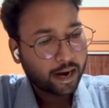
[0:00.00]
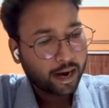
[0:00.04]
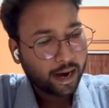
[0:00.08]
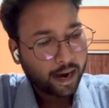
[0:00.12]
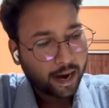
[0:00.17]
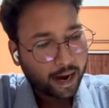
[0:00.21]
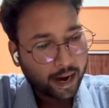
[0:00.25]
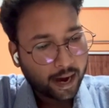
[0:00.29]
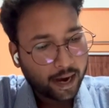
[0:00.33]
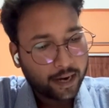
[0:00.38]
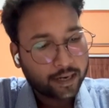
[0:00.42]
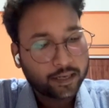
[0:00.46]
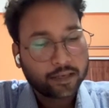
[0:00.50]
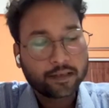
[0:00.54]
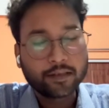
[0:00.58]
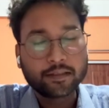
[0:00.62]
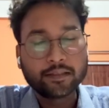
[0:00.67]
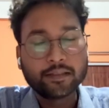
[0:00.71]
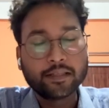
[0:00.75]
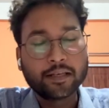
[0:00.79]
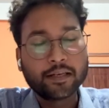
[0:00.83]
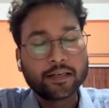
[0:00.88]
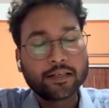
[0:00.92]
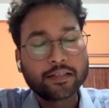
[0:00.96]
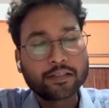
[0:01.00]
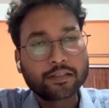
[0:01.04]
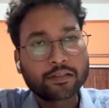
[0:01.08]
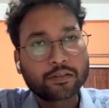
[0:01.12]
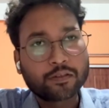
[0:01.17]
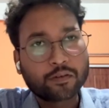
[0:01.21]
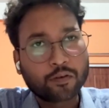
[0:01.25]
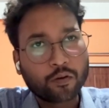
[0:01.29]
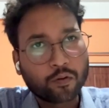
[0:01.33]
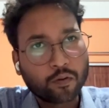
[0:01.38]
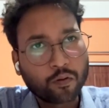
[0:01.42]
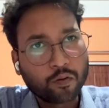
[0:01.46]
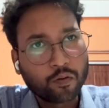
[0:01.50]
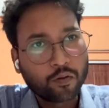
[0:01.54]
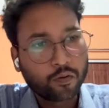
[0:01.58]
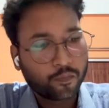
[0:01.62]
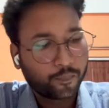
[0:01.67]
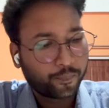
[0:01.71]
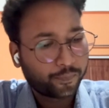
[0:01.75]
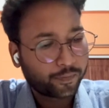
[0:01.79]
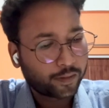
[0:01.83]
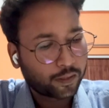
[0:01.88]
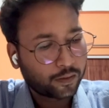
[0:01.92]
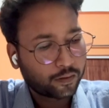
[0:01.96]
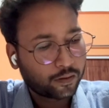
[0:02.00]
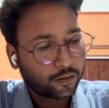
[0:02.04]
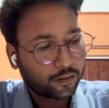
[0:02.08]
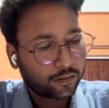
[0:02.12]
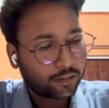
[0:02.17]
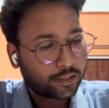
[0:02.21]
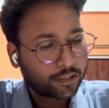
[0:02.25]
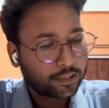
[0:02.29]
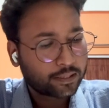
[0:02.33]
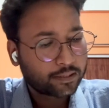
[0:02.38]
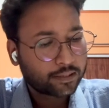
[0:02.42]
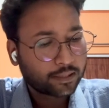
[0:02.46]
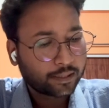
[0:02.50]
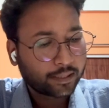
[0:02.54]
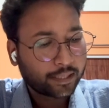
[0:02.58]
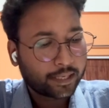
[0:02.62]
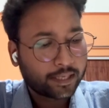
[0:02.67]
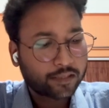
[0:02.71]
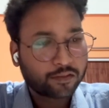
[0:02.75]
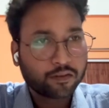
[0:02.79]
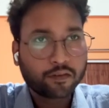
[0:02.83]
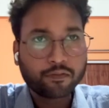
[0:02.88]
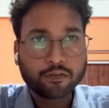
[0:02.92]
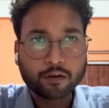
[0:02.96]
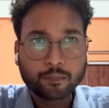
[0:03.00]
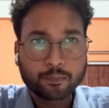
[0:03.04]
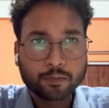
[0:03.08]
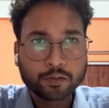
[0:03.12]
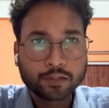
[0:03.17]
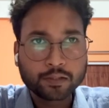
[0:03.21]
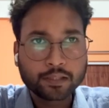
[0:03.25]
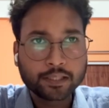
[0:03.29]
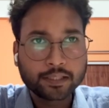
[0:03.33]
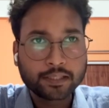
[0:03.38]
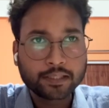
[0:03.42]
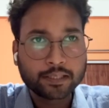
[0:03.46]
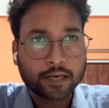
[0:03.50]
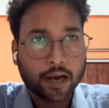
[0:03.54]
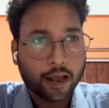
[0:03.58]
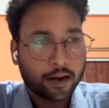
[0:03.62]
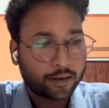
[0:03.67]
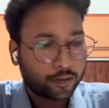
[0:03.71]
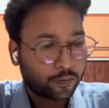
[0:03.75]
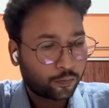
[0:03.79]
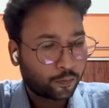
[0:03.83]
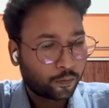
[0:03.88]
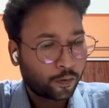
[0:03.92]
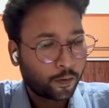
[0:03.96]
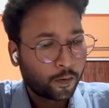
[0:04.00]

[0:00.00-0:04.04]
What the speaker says: and there is no, this is the case of opposite scenario,